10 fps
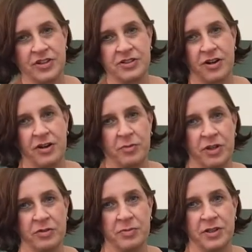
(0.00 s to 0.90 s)
time,
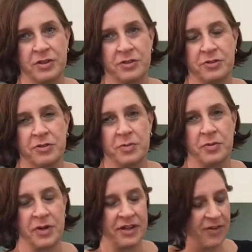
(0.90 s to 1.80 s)
whether it be youth group or
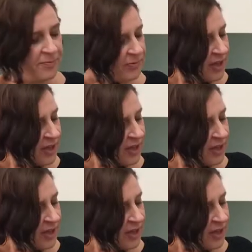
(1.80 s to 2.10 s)
whatever.